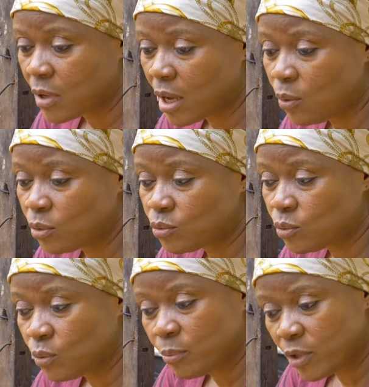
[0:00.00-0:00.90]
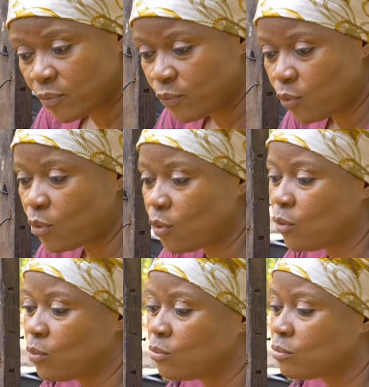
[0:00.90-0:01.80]
I want to make phone call.
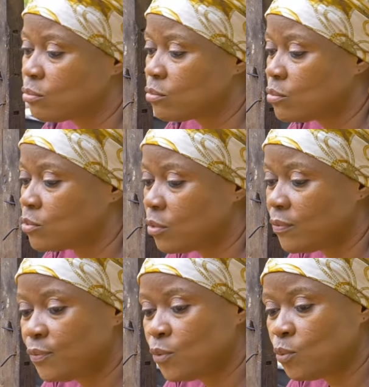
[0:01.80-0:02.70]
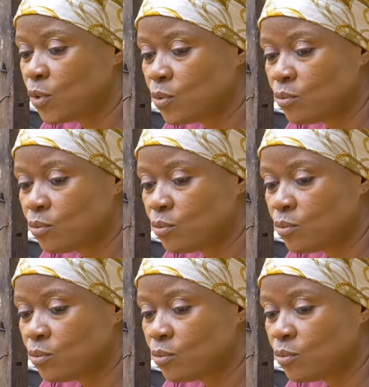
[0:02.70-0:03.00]
So if you will